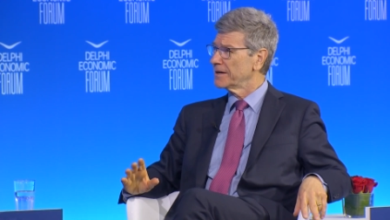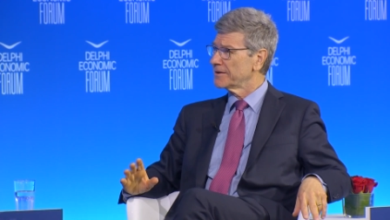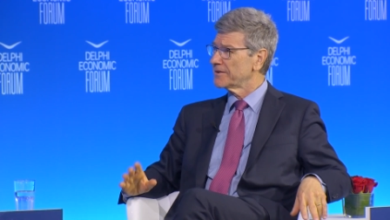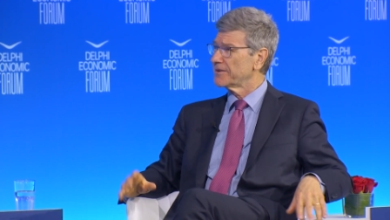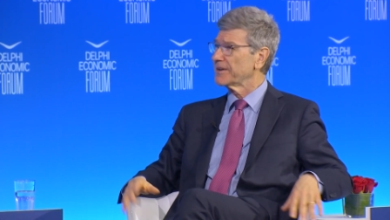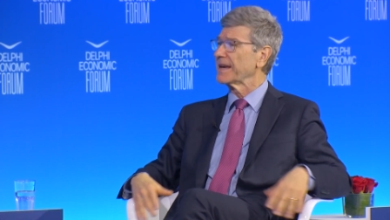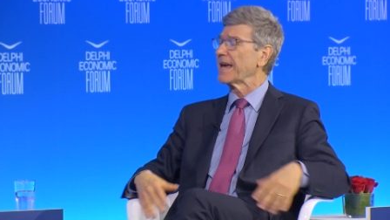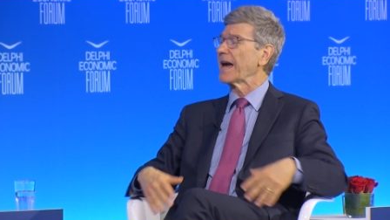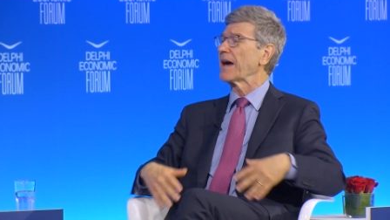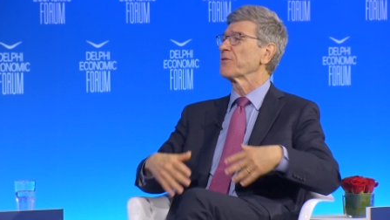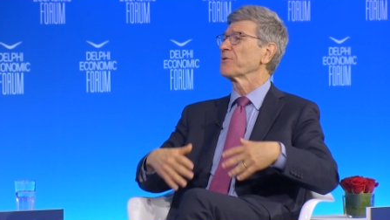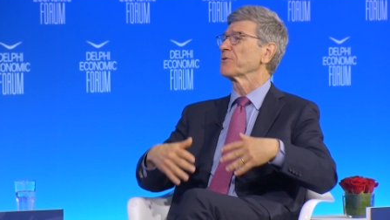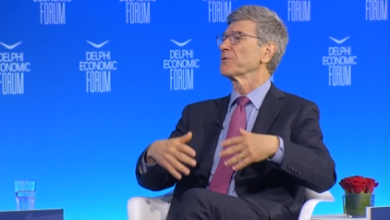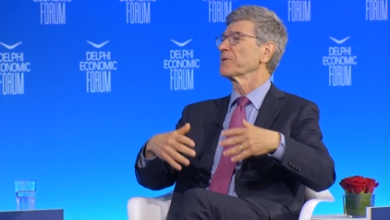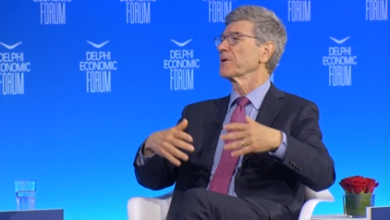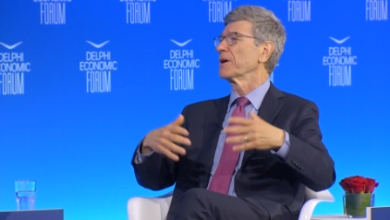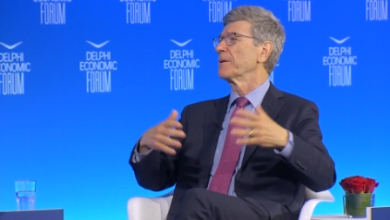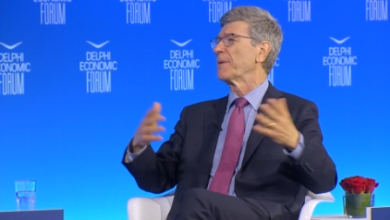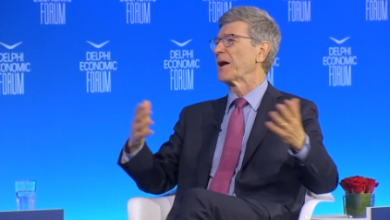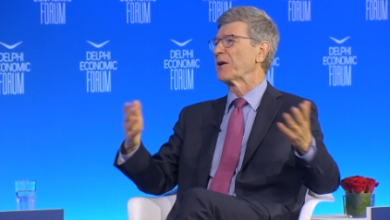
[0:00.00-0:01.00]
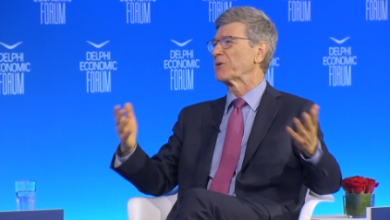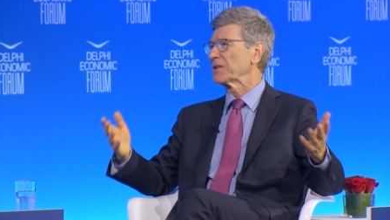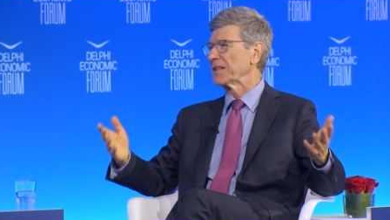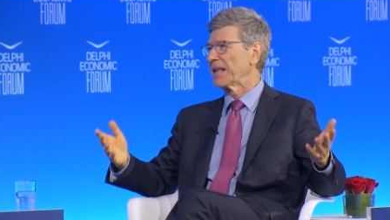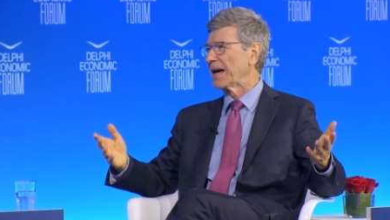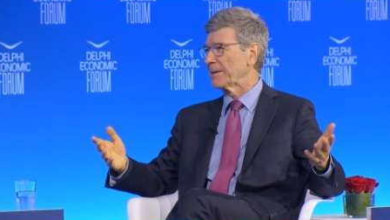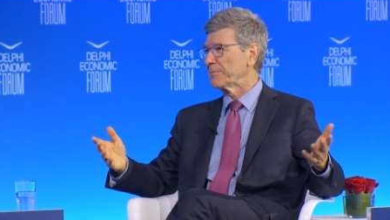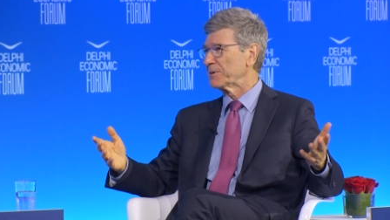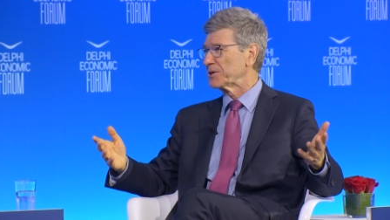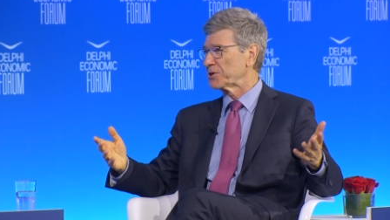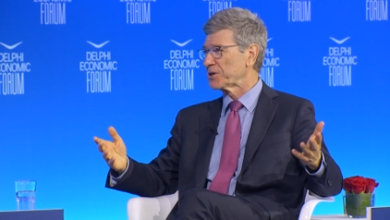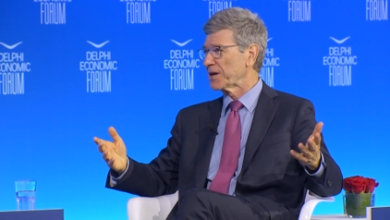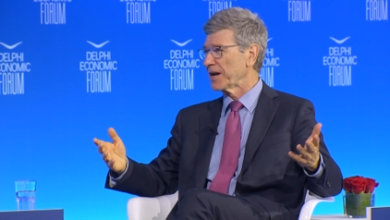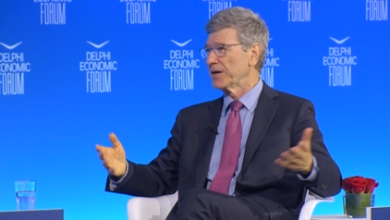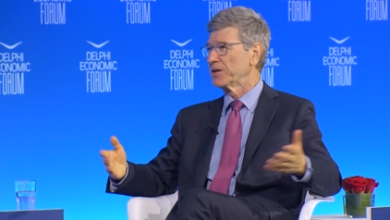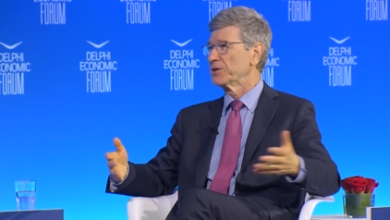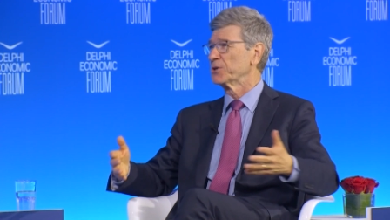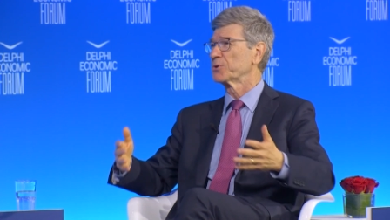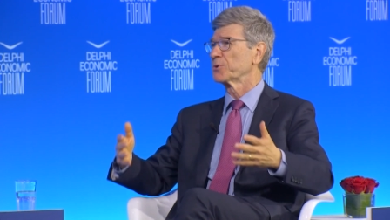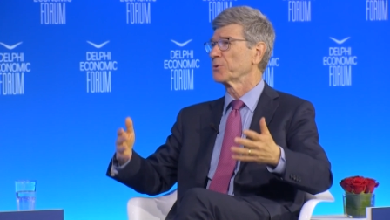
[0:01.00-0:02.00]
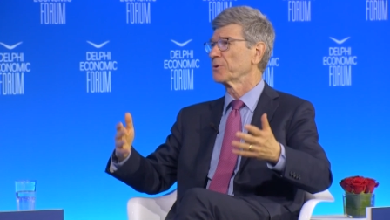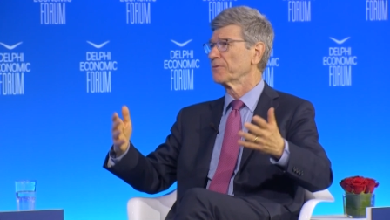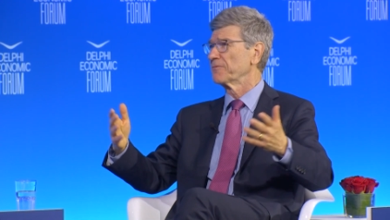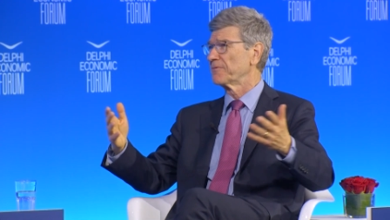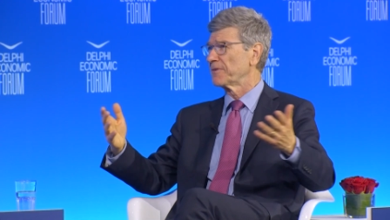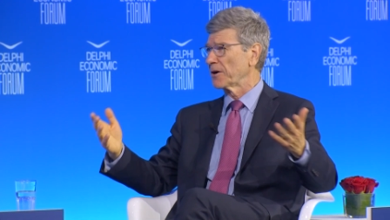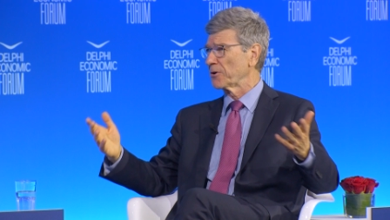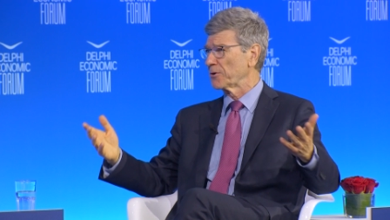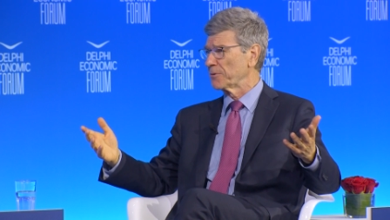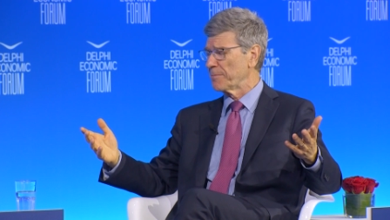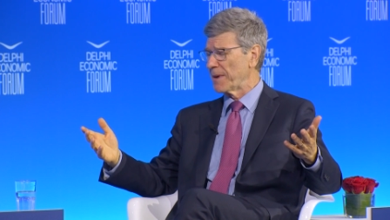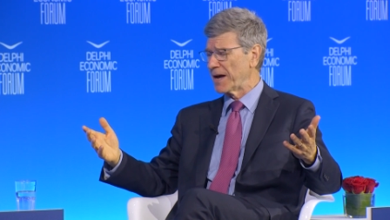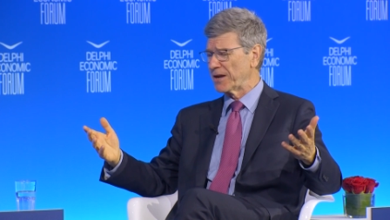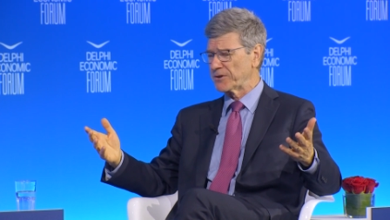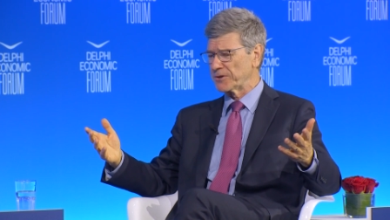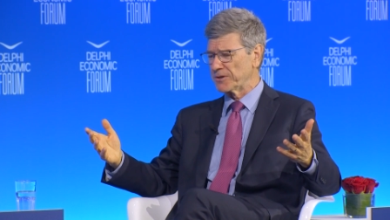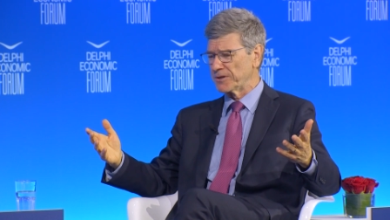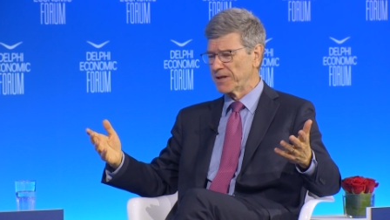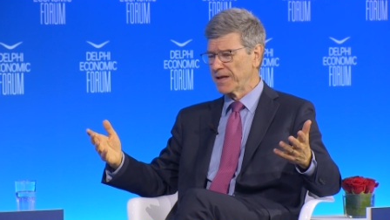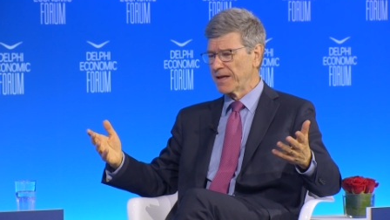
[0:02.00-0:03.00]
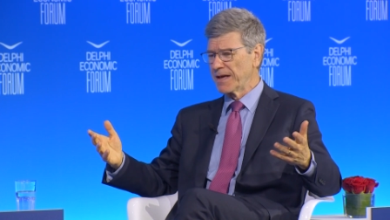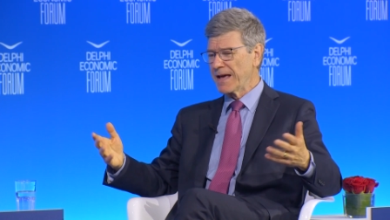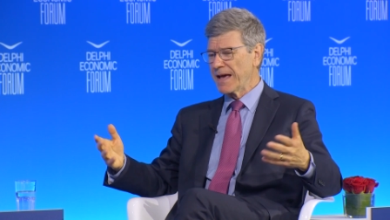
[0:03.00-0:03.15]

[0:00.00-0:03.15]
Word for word: together about climate change or environmental.